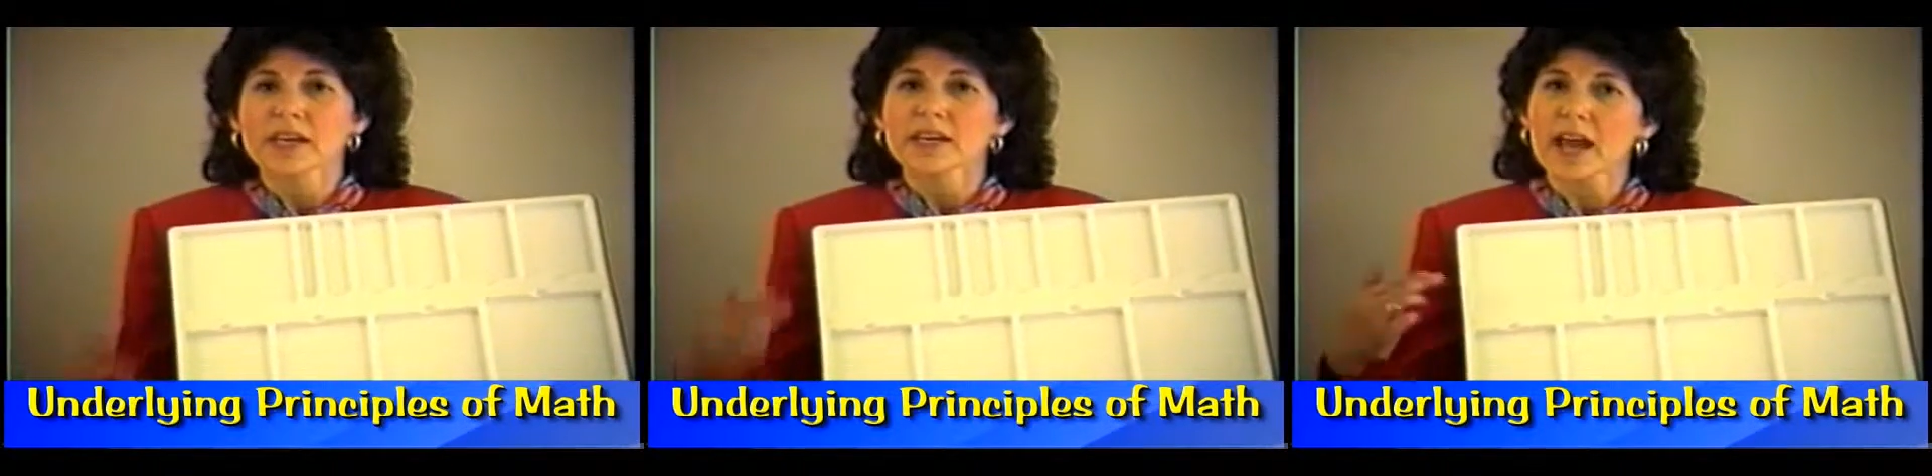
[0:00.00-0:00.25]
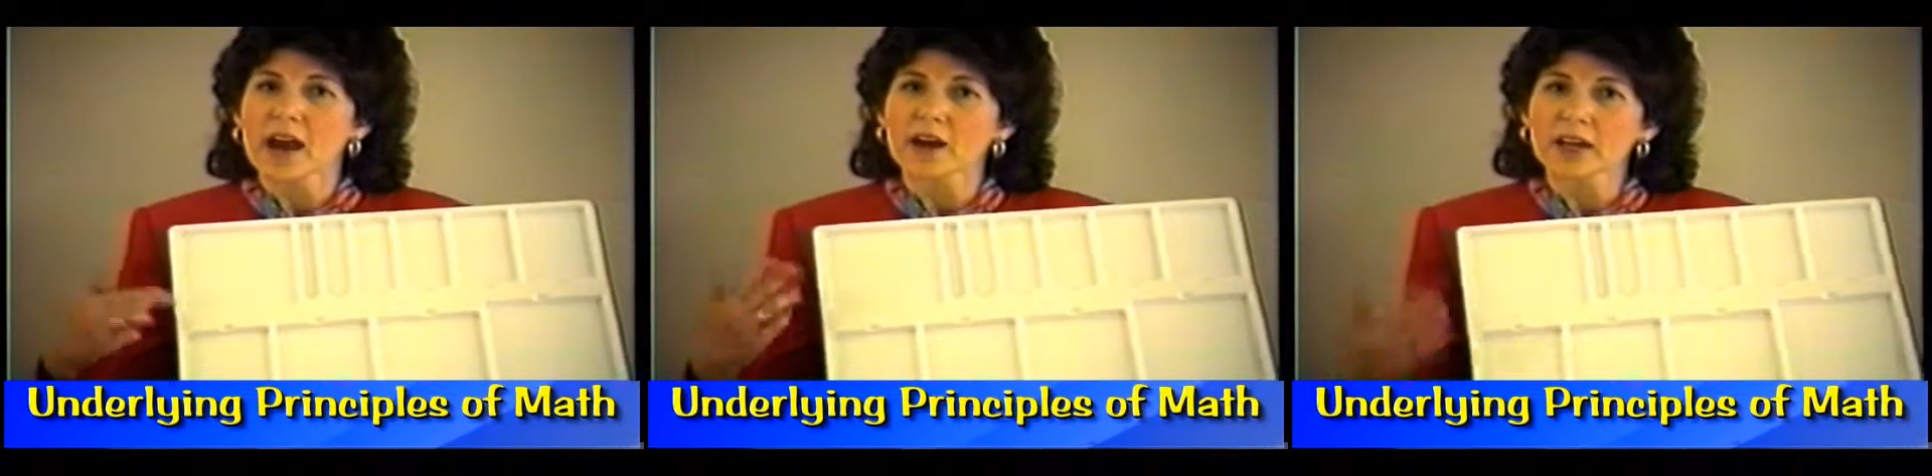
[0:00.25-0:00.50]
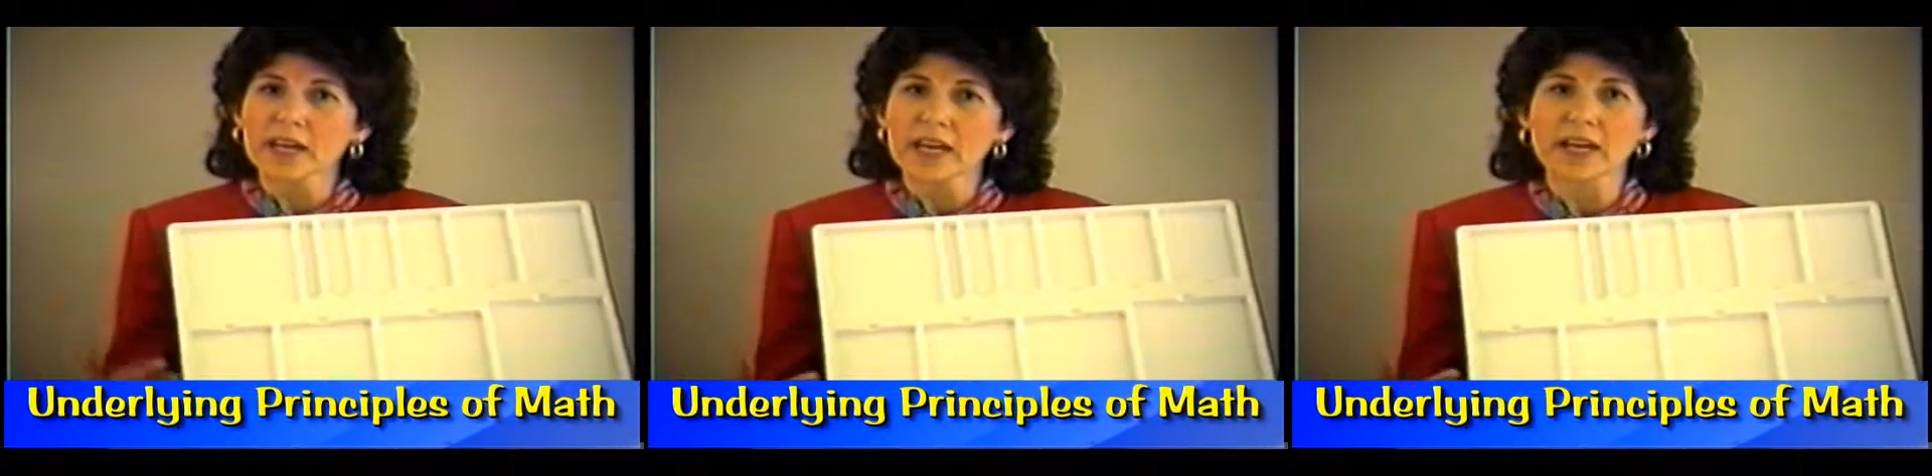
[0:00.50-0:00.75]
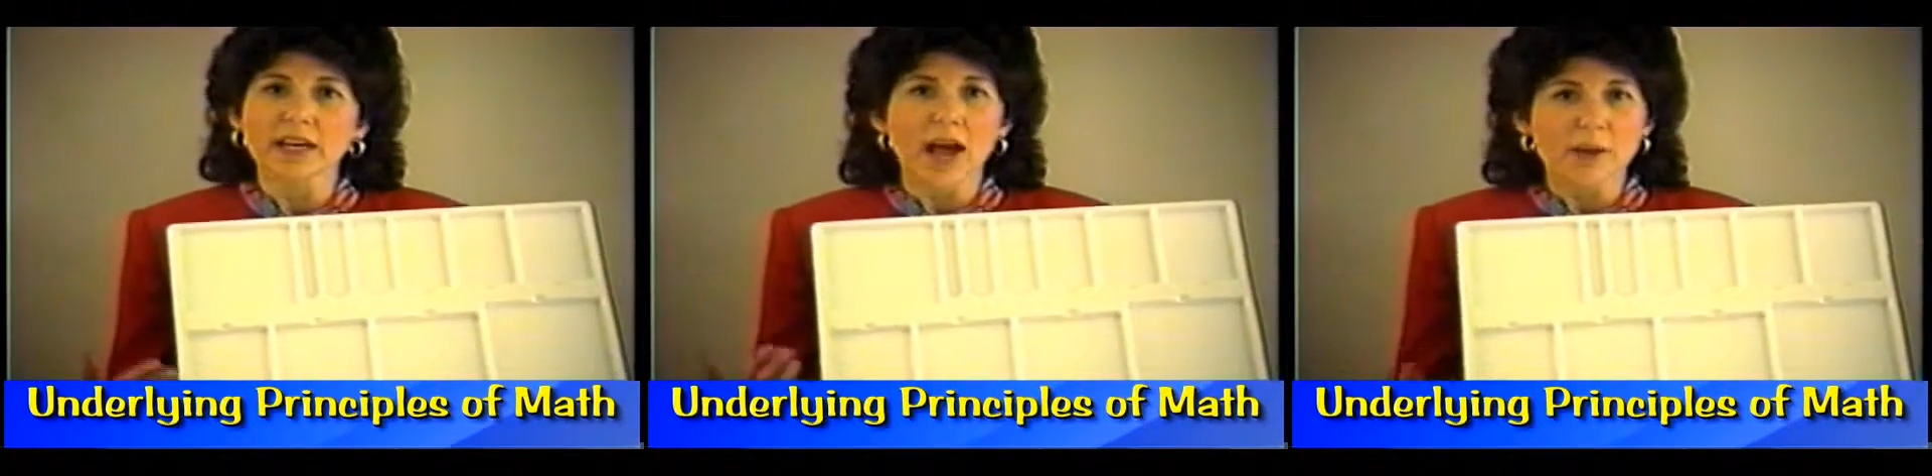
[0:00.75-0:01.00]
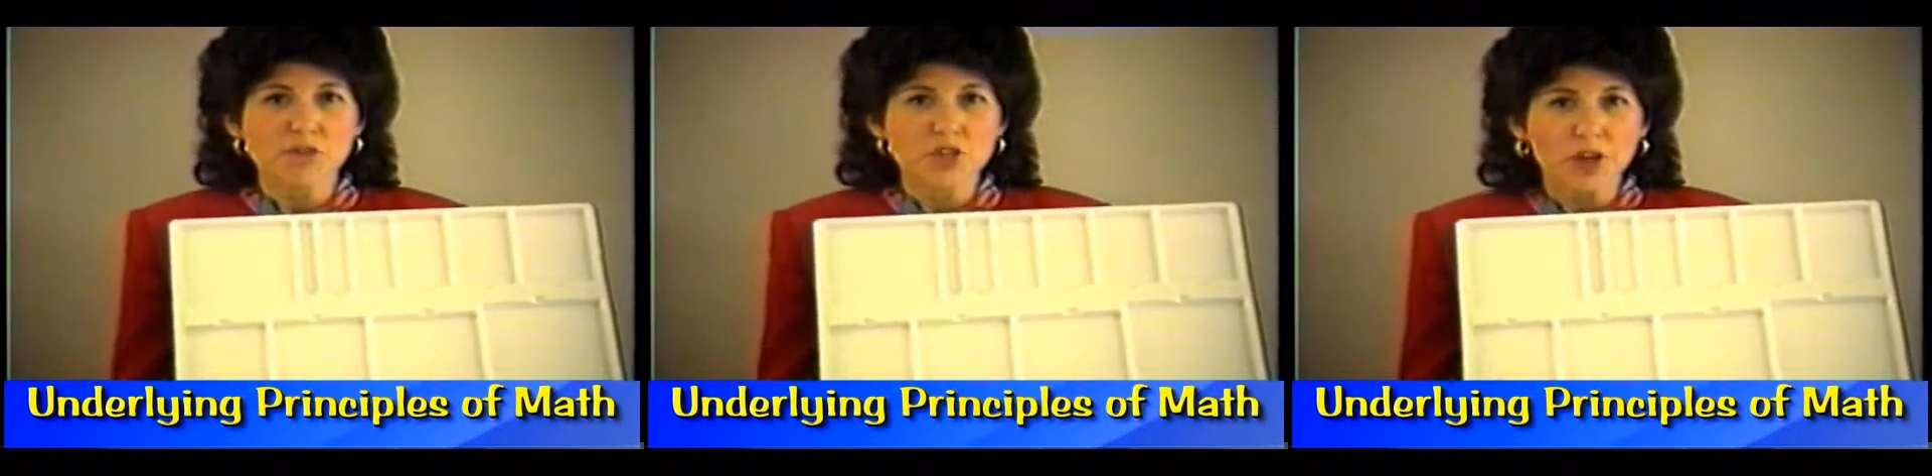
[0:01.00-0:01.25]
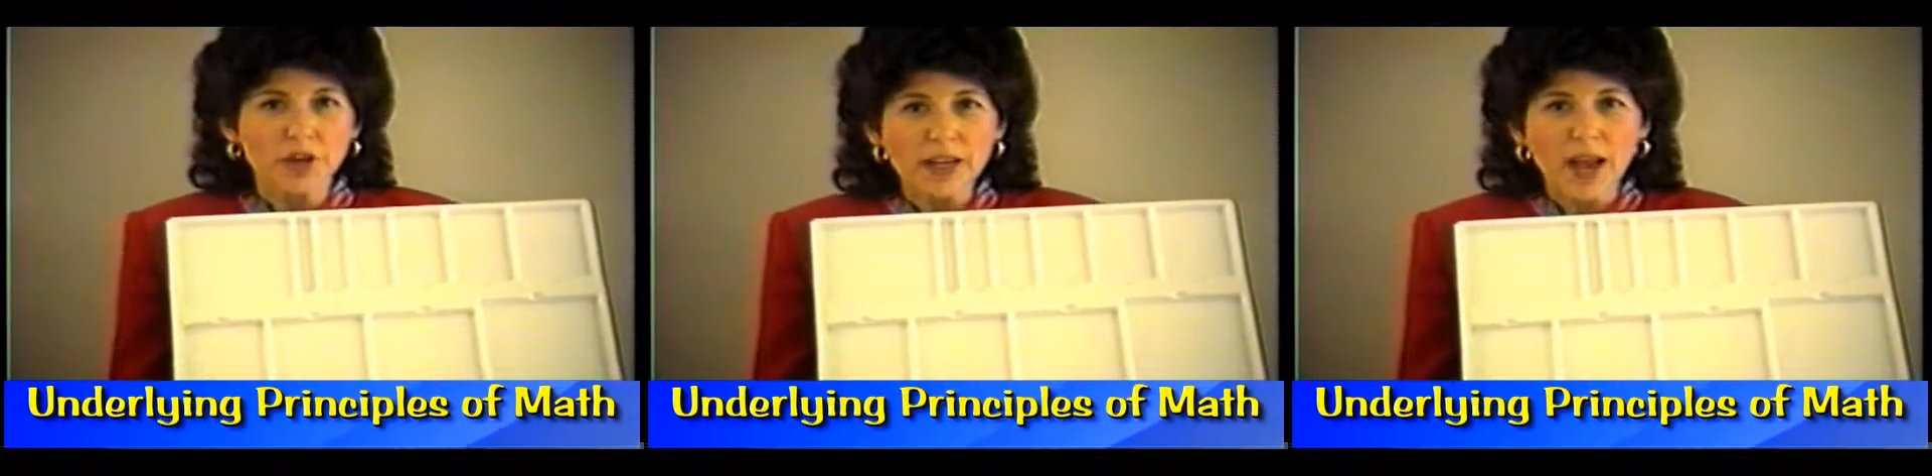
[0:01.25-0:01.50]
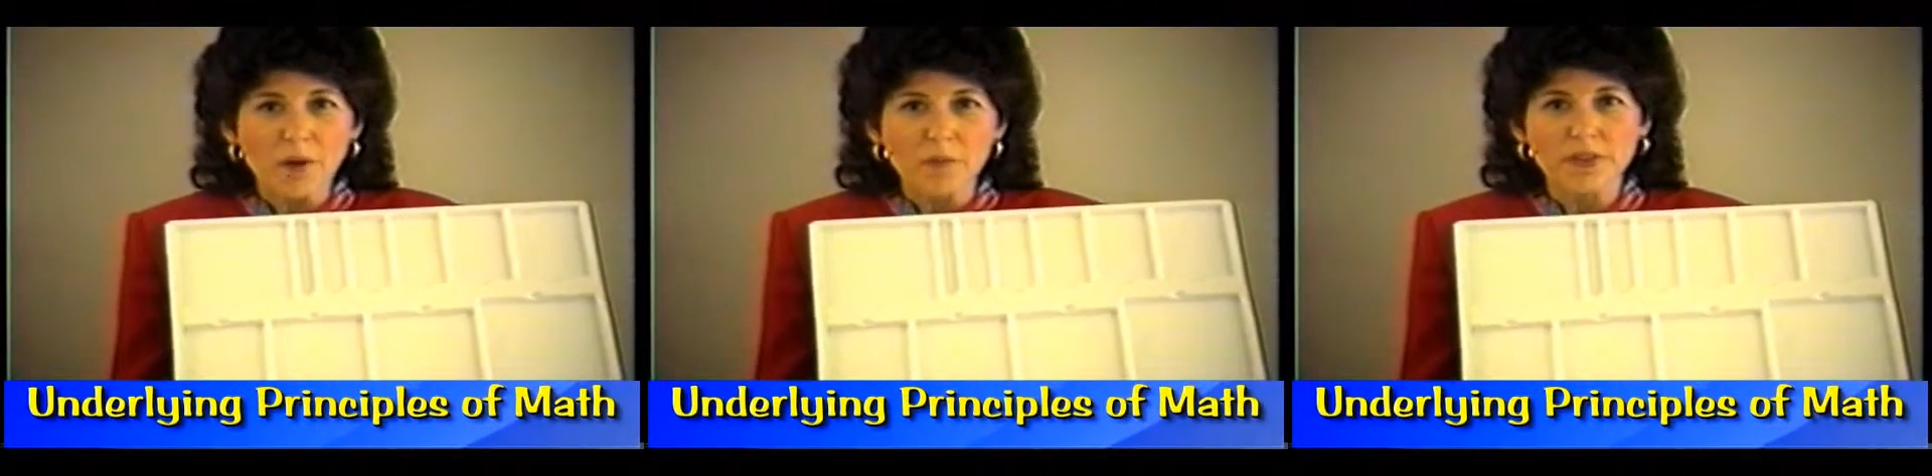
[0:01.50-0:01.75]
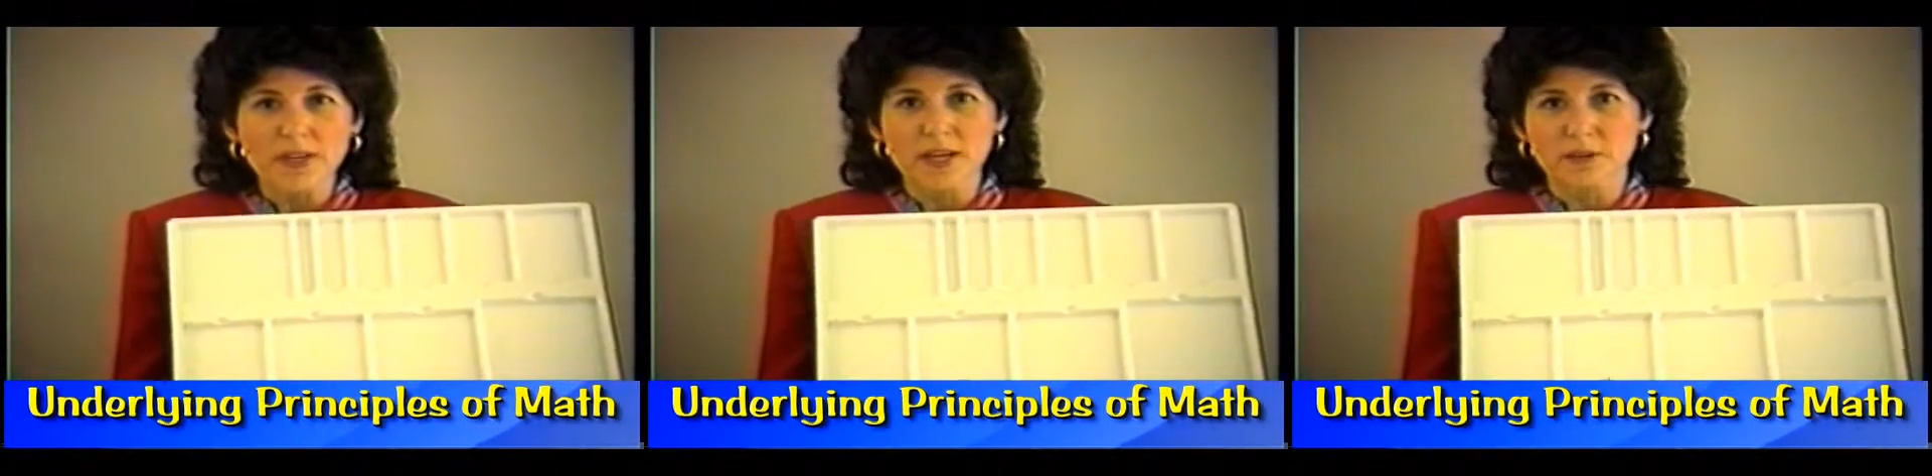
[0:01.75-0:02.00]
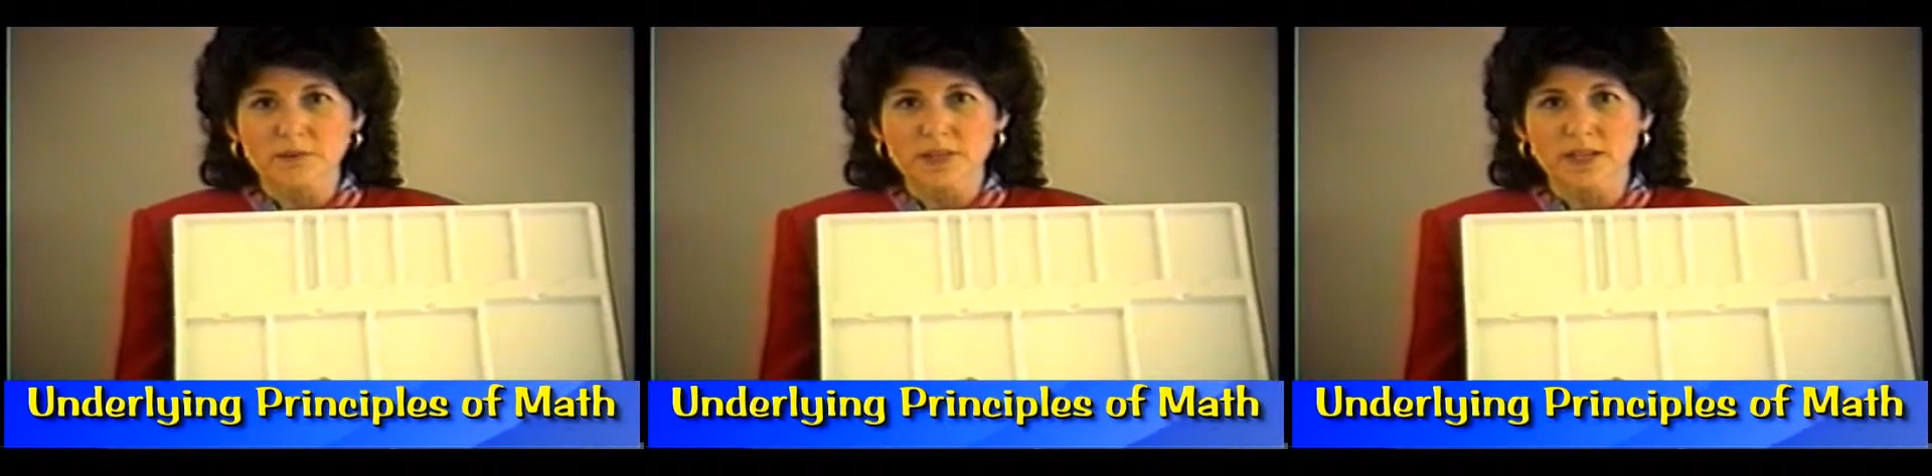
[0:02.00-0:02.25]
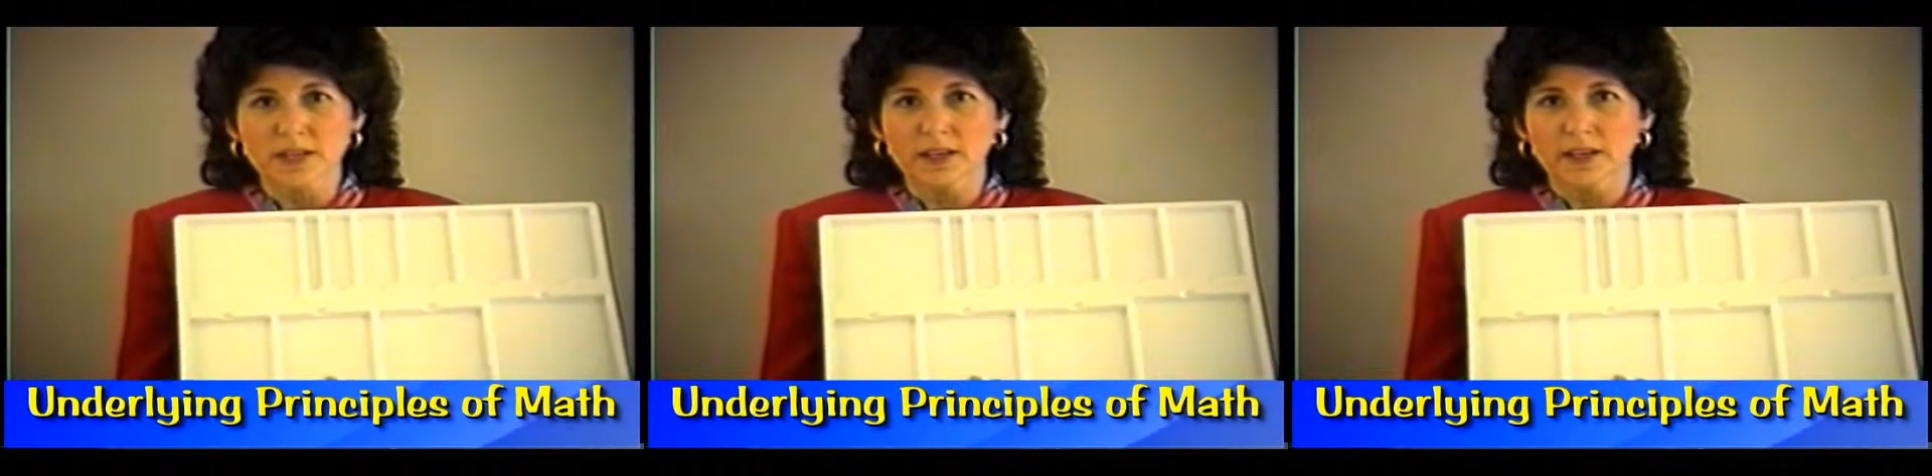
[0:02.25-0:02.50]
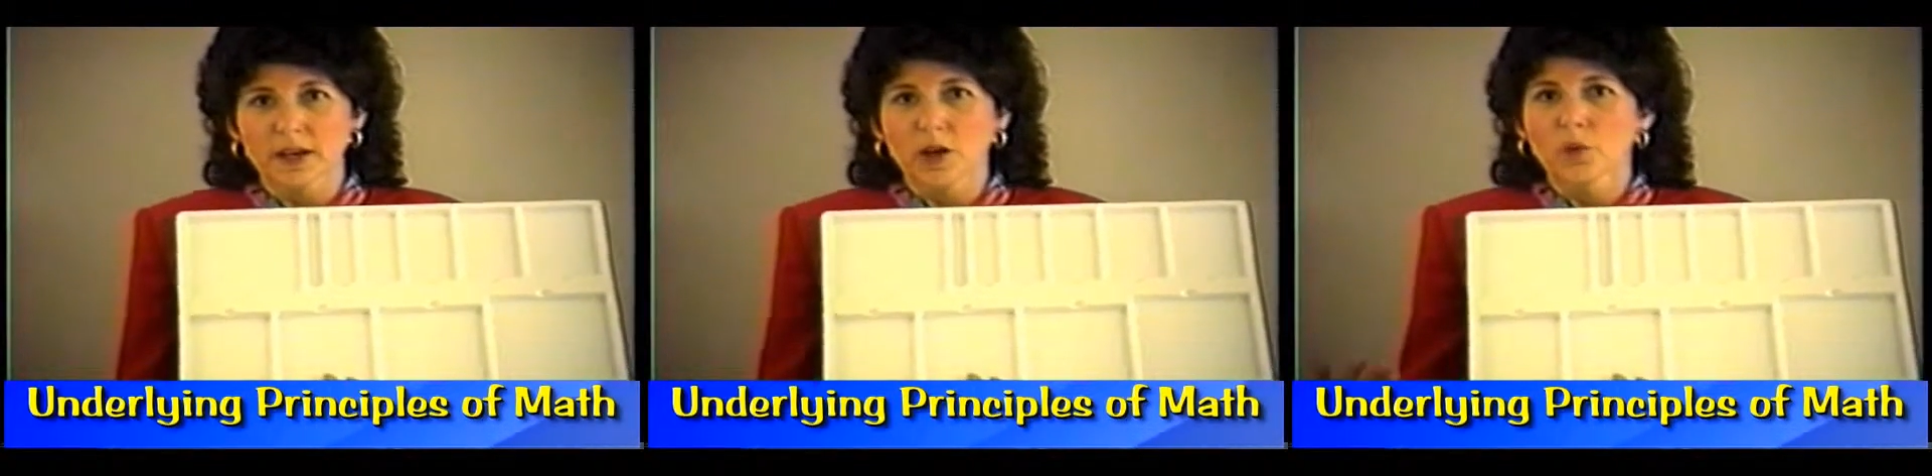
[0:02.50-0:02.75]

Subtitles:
Now again, I'm starting out with it empty.